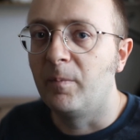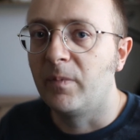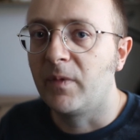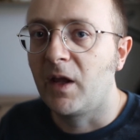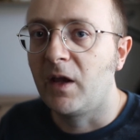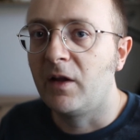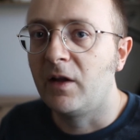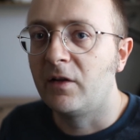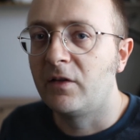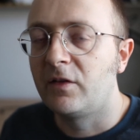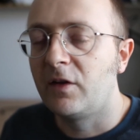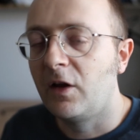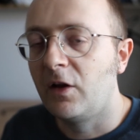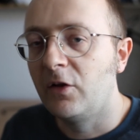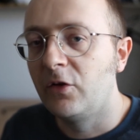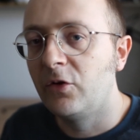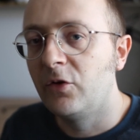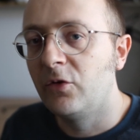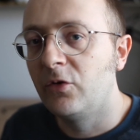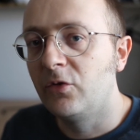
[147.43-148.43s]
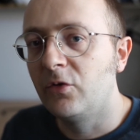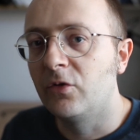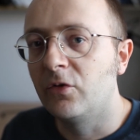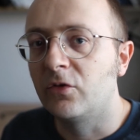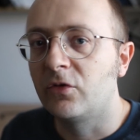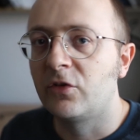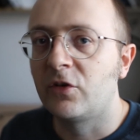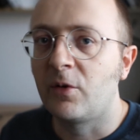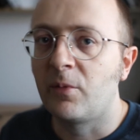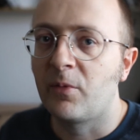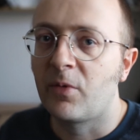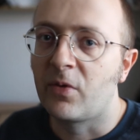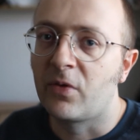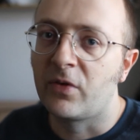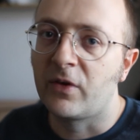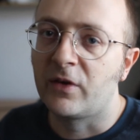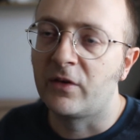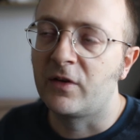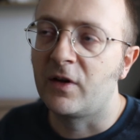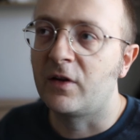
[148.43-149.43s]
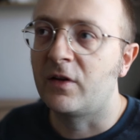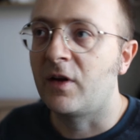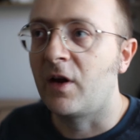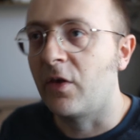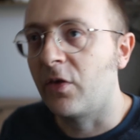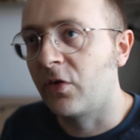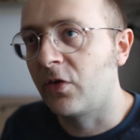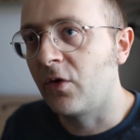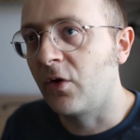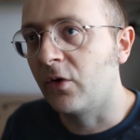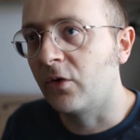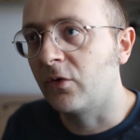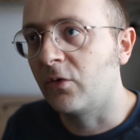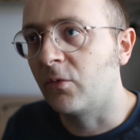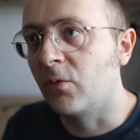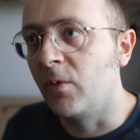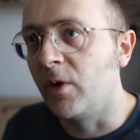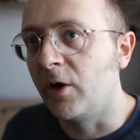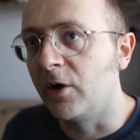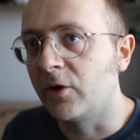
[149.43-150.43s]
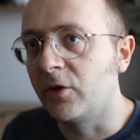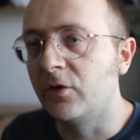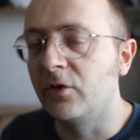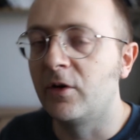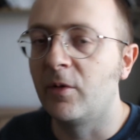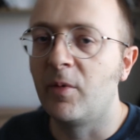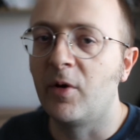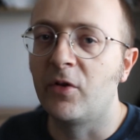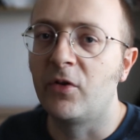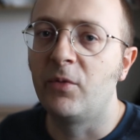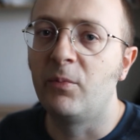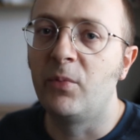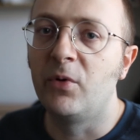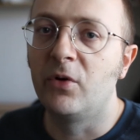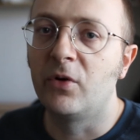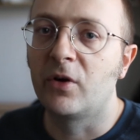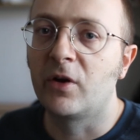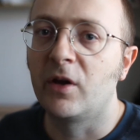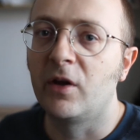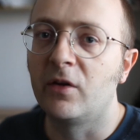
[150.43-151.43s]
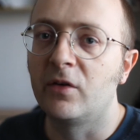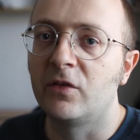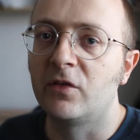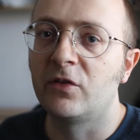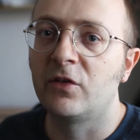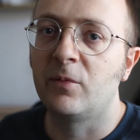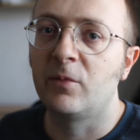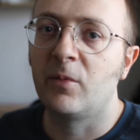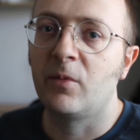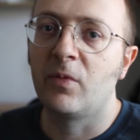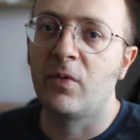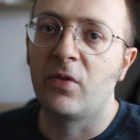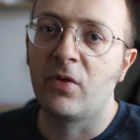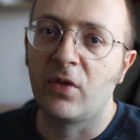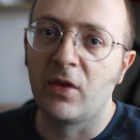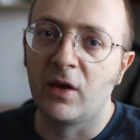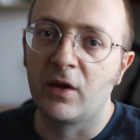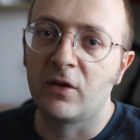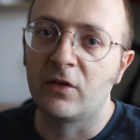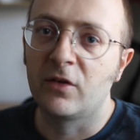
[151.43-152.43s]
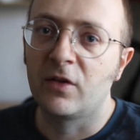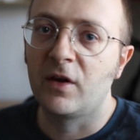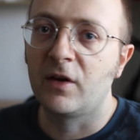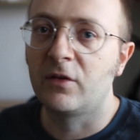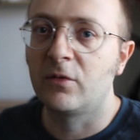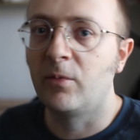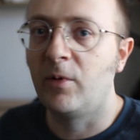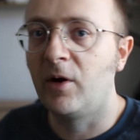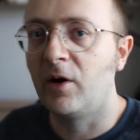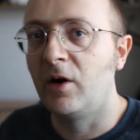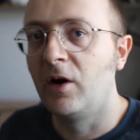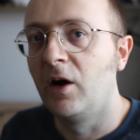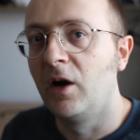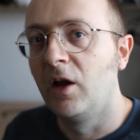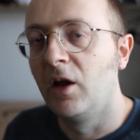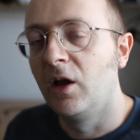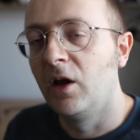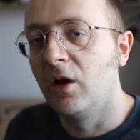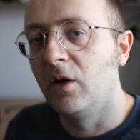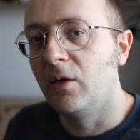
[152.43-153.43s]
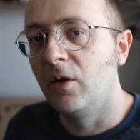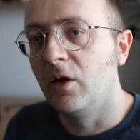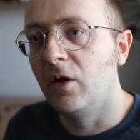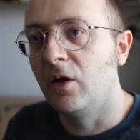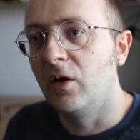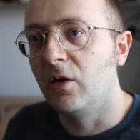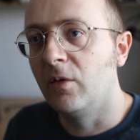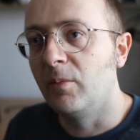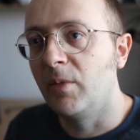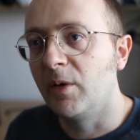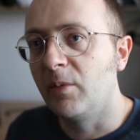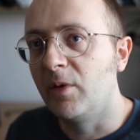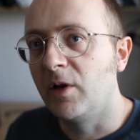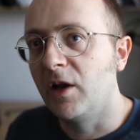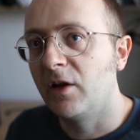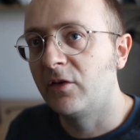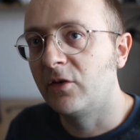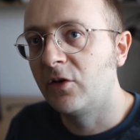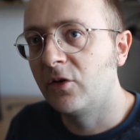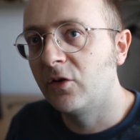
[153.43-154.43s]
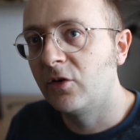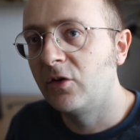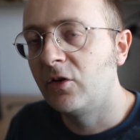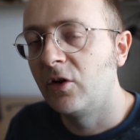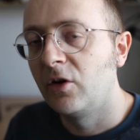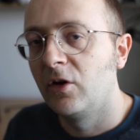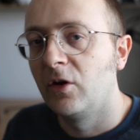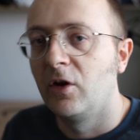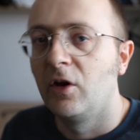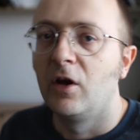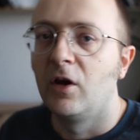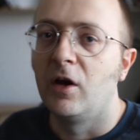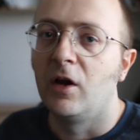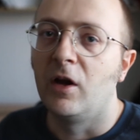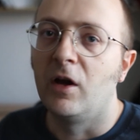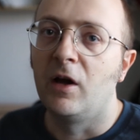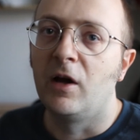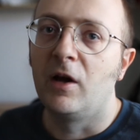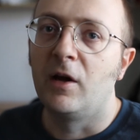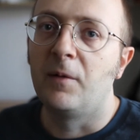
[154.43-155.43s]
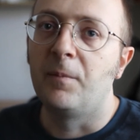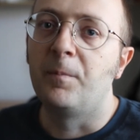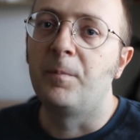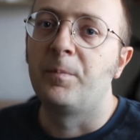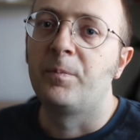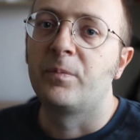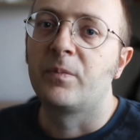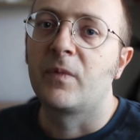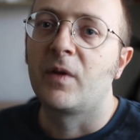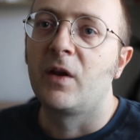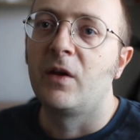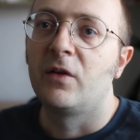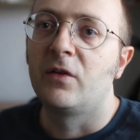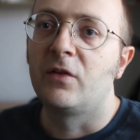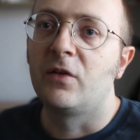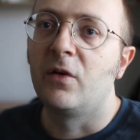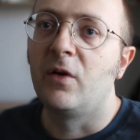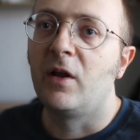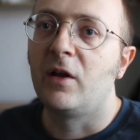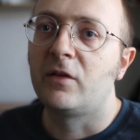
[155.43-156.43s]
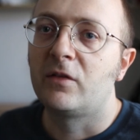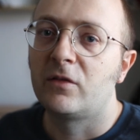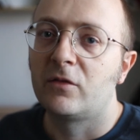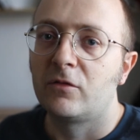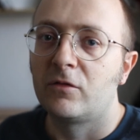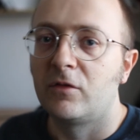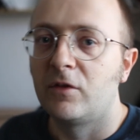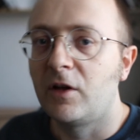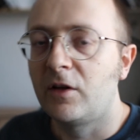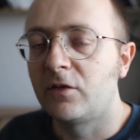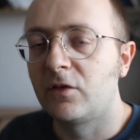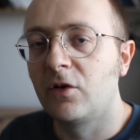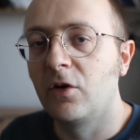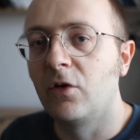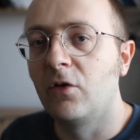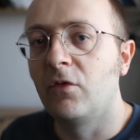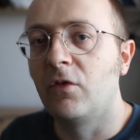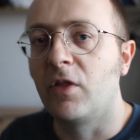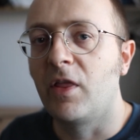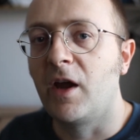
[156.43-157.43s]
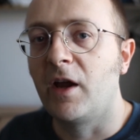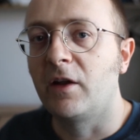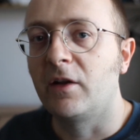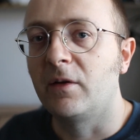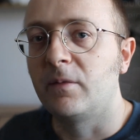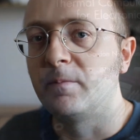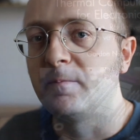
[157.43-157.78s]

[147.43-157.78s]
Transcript: and I'll tell you some of the things that I thought were good about the book and some of the things that were maybe less good. So let's go over that.